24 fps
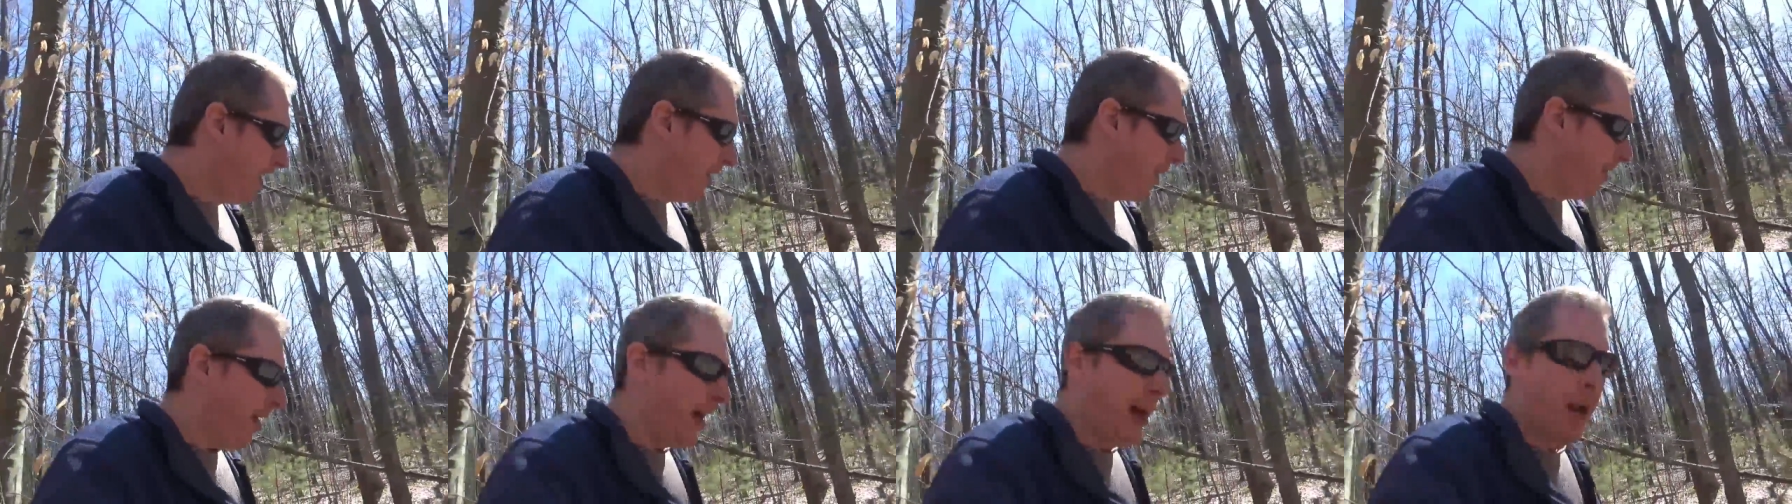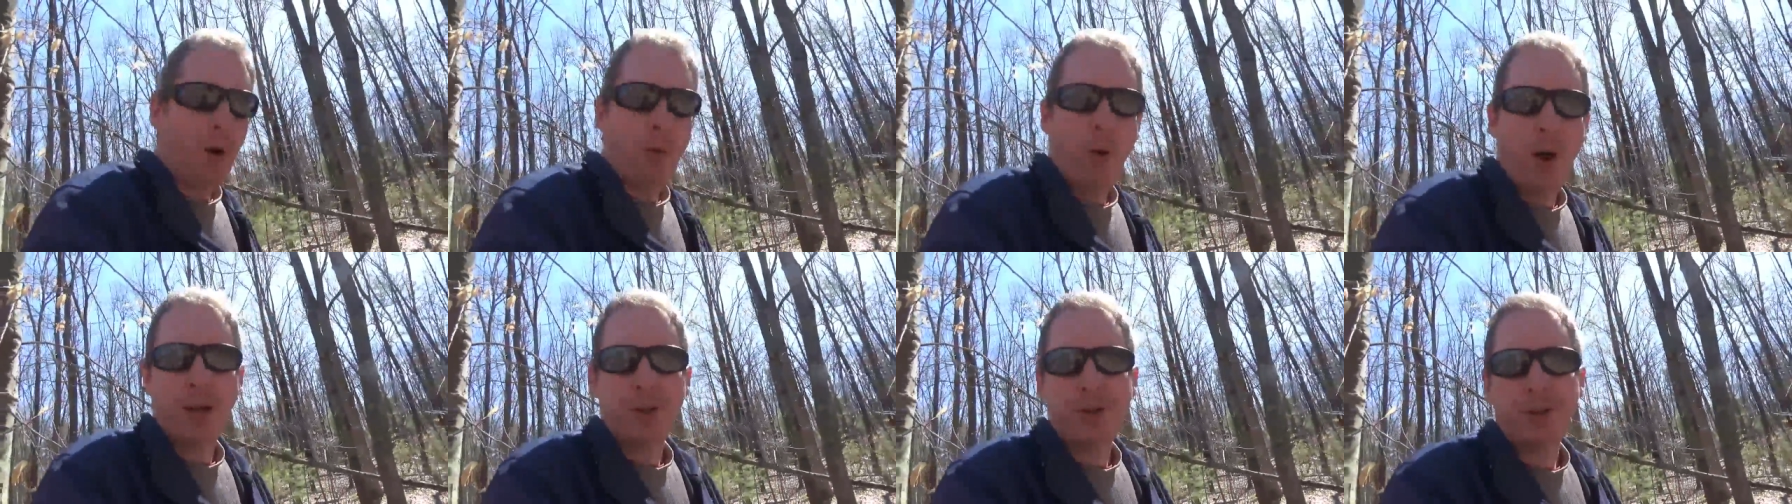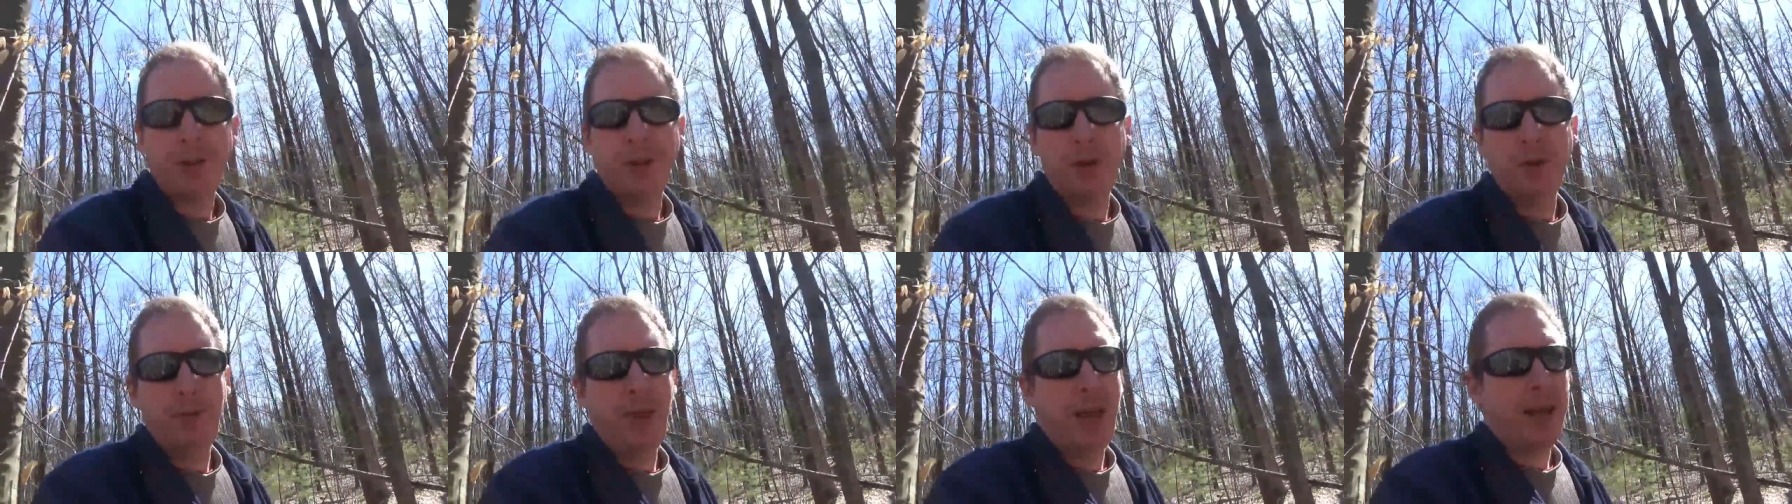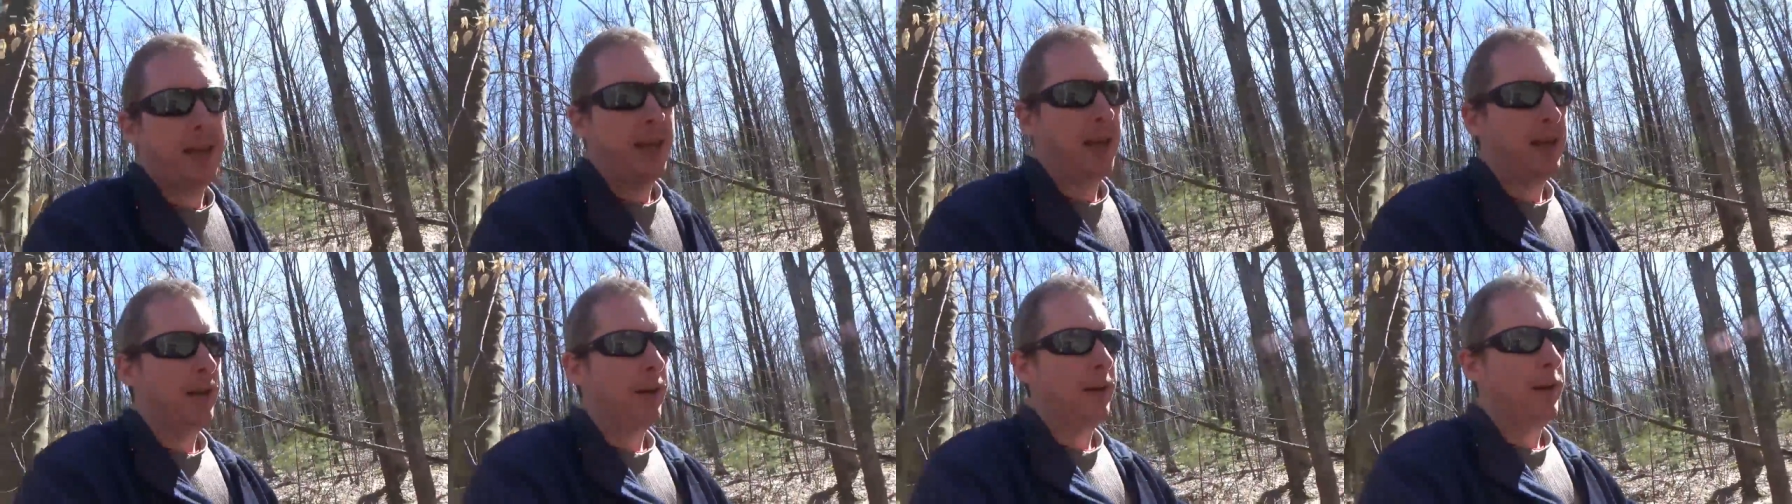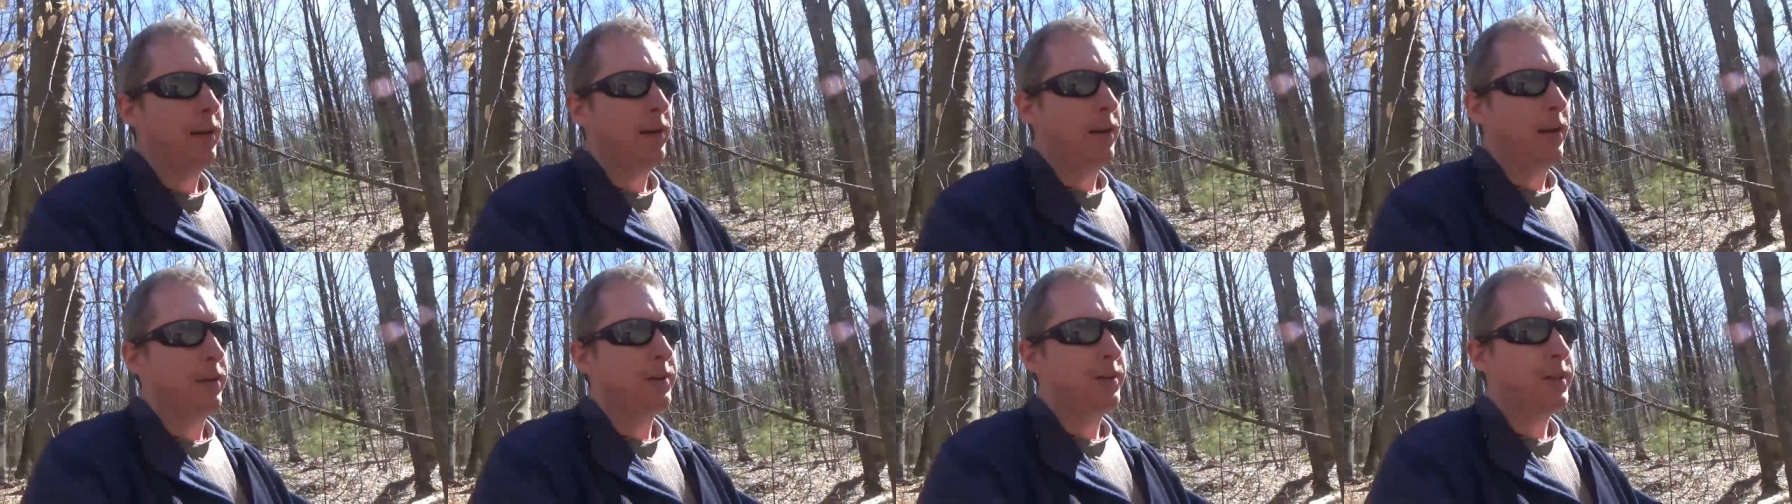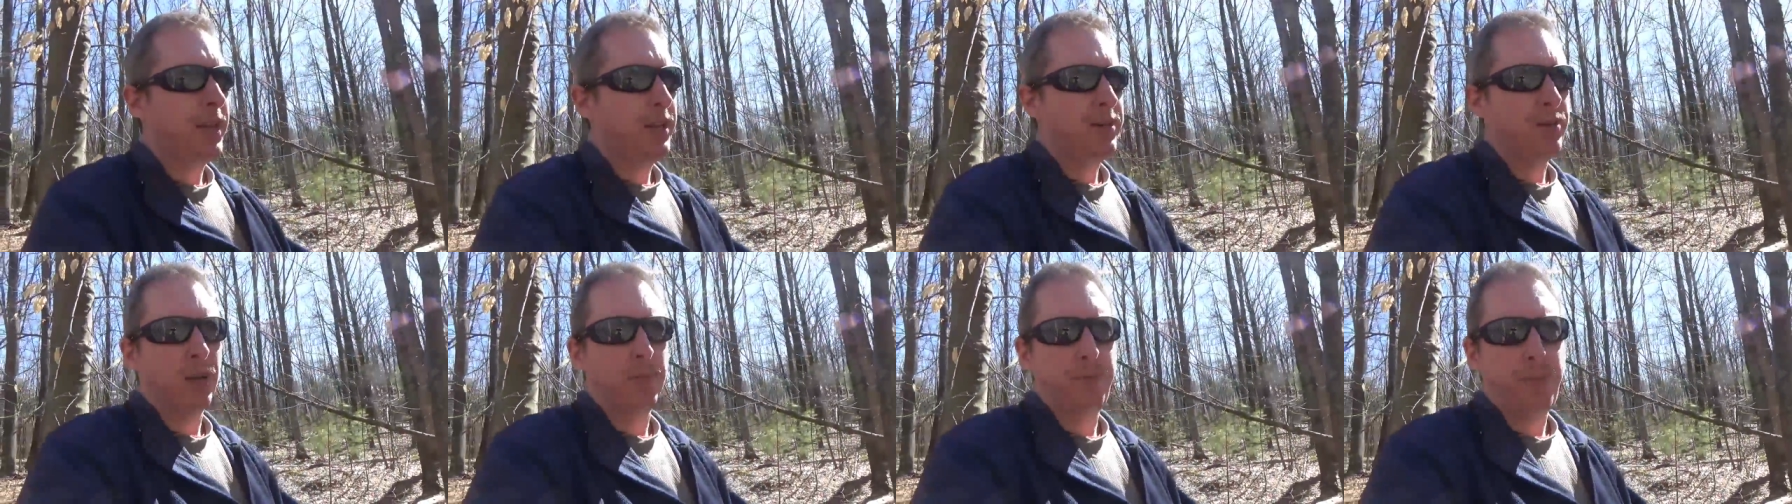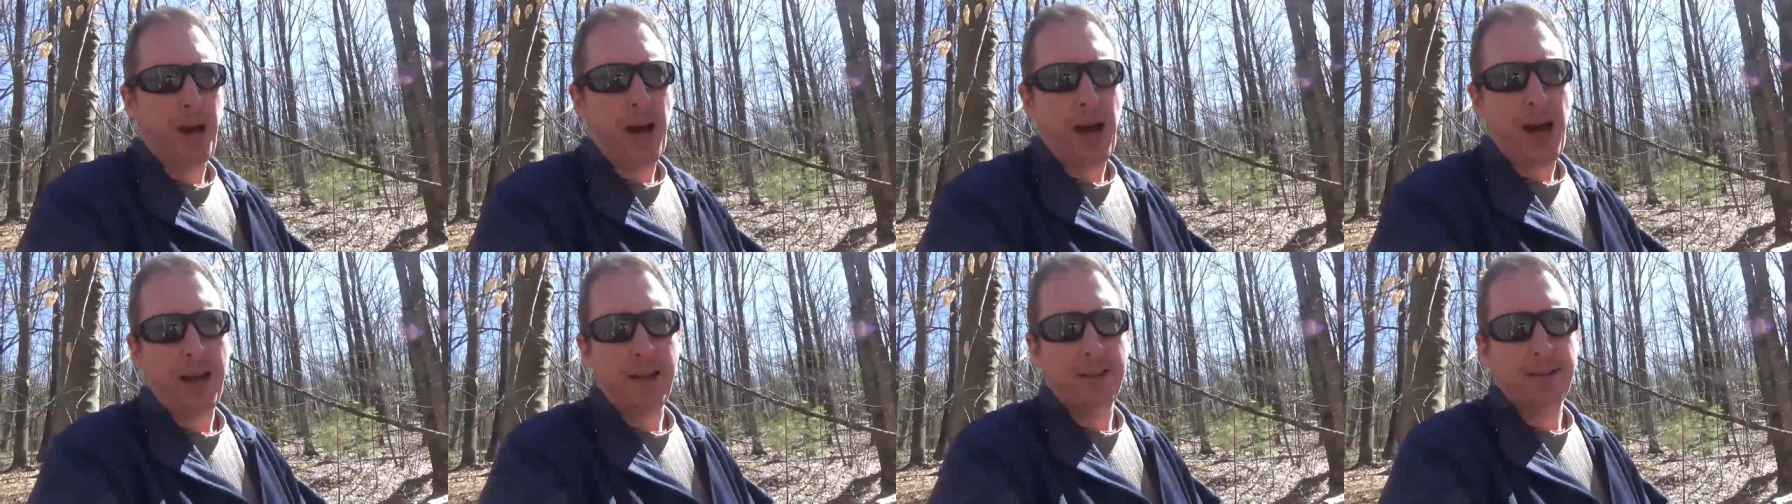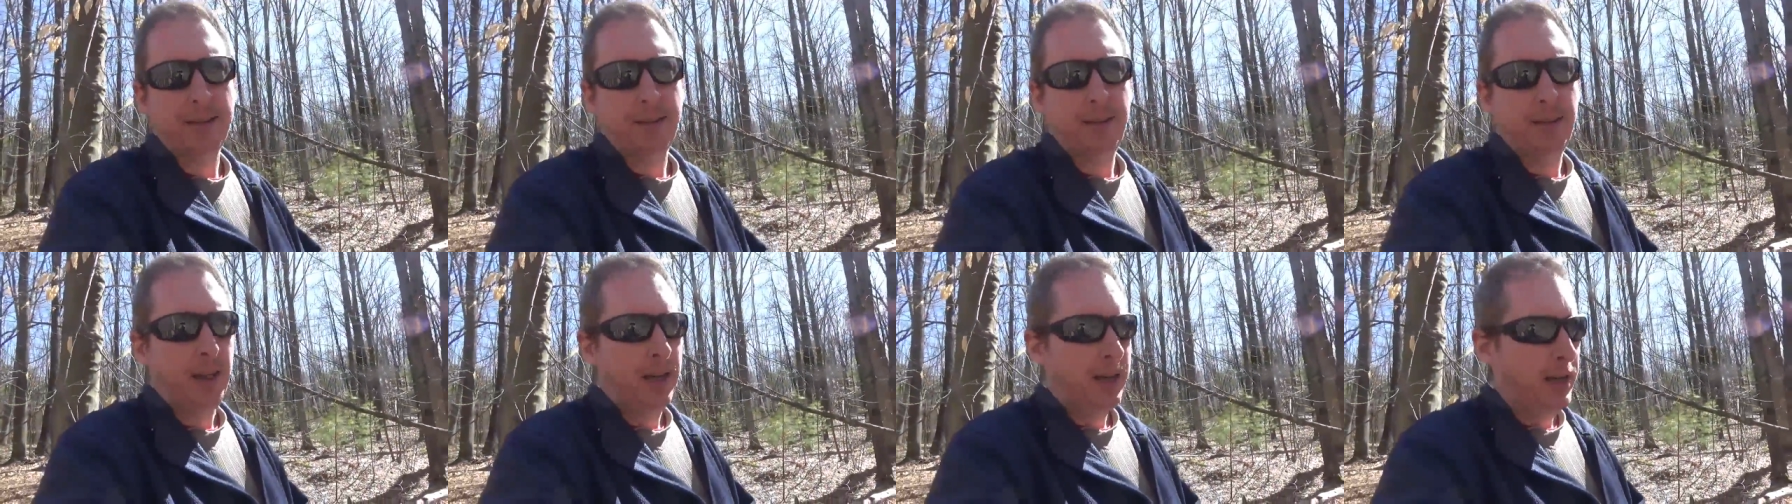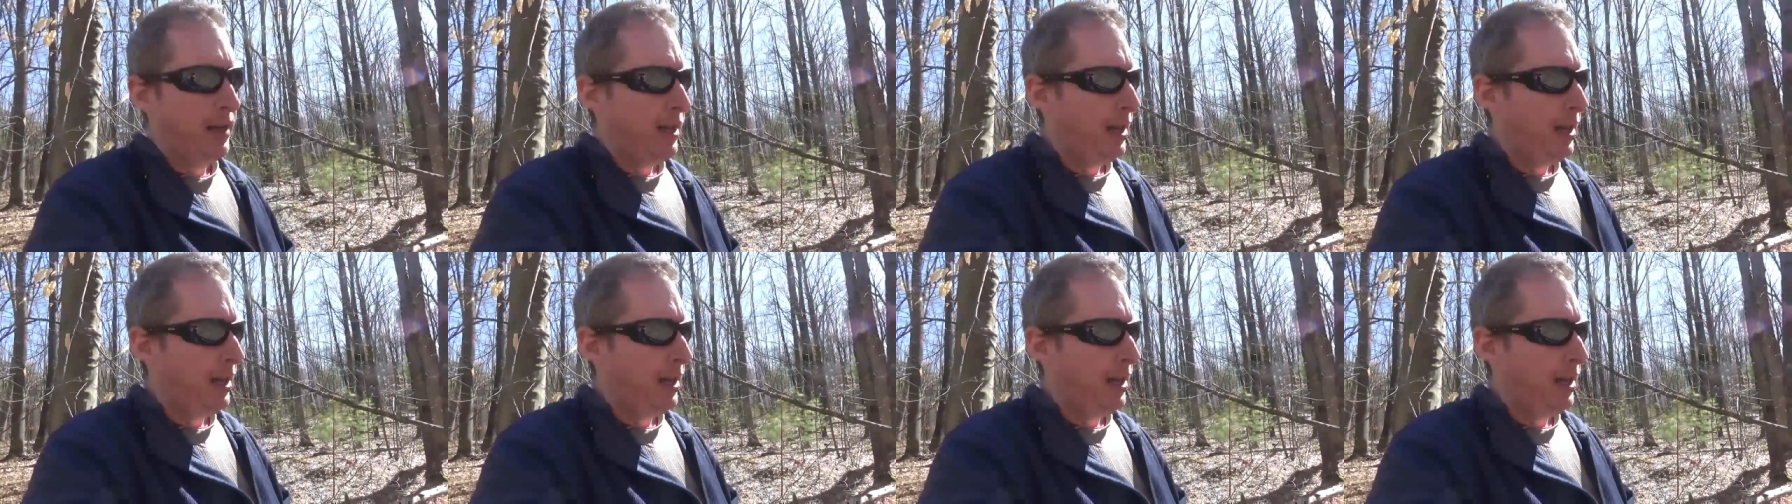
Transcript: then I went to making seasonal packs.